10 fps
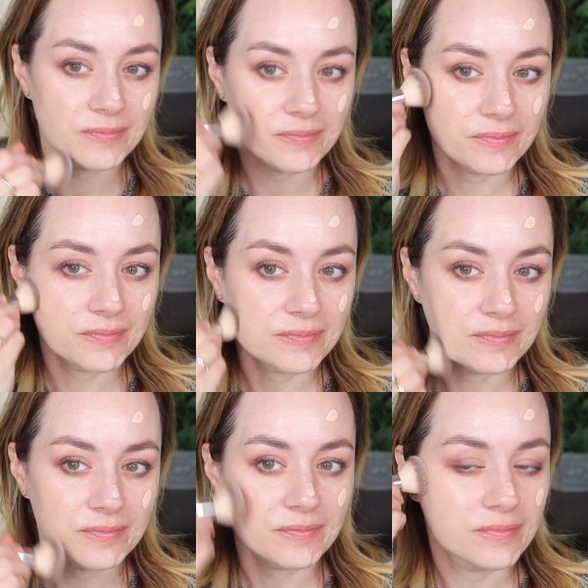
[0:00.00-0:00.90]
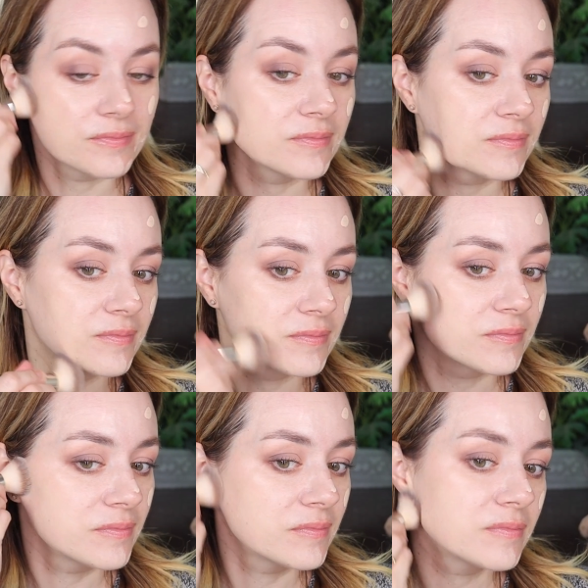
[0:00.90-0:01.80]
Looks really good on top
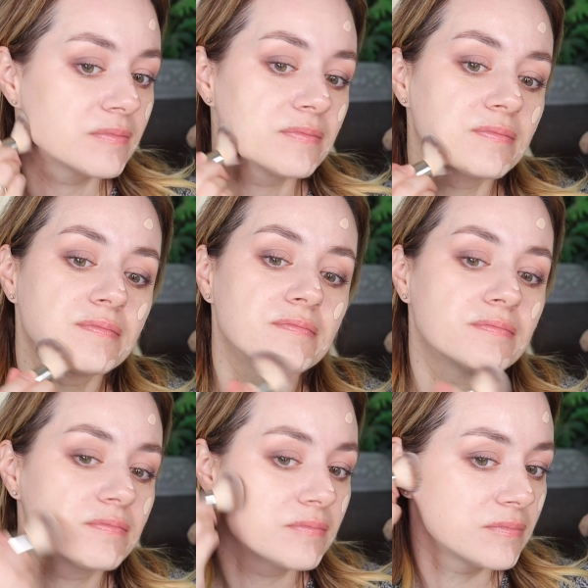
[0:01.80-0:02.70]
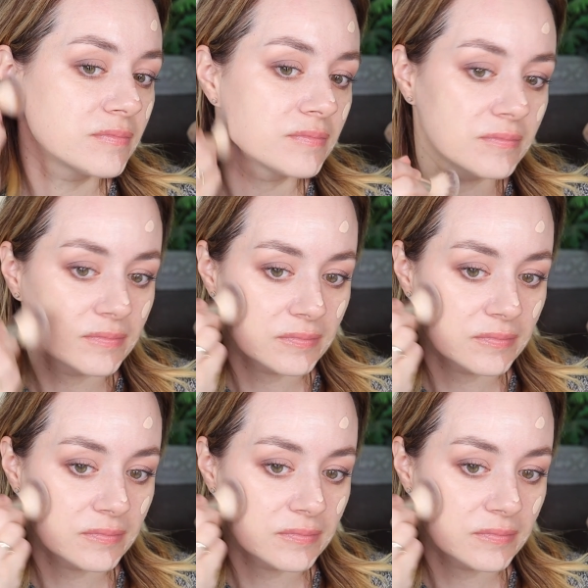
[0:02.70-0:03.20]
of this Merit oil so far.